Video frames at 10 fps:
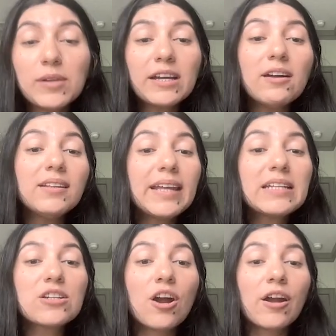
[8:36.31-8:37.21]
you click on
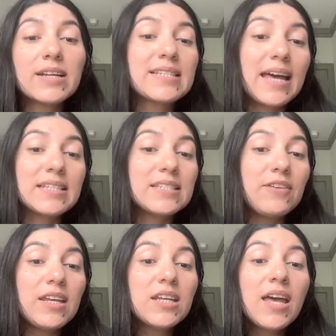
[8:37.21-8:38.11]
linked RSS
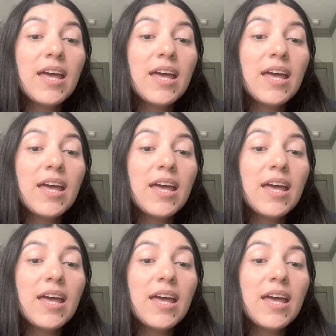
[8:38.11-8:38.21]
feed,